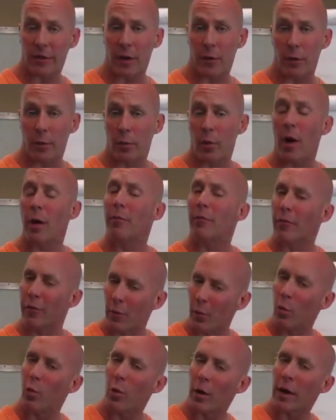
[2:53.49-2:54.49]
thyroid problem
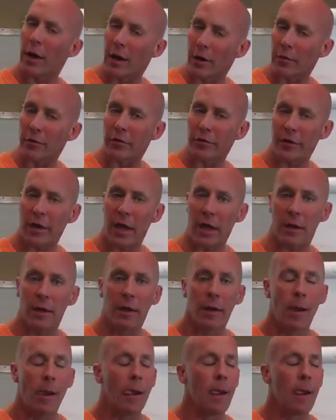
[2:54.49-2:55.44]
from what I understand.